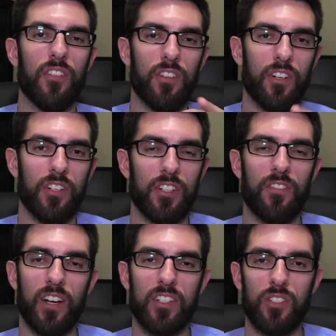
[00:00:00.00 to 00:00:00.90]
the
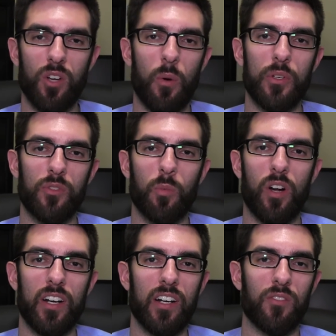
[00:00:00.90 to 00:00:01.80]
device is always
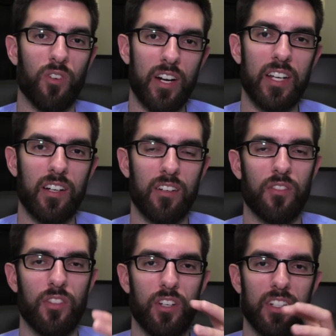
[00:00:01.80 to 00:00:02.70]
one running
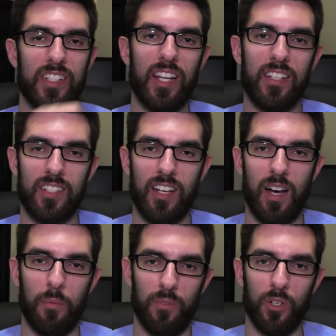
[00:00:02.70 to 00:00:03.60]
the
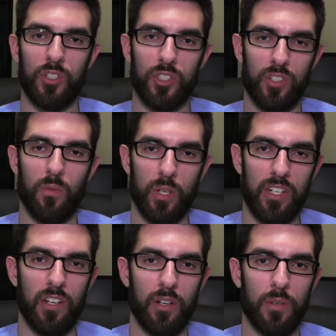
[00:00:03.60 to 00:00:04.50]
desktop version of
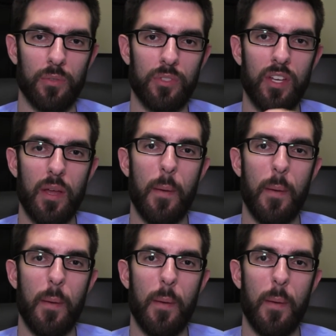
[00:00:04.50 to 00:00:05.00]
Windows,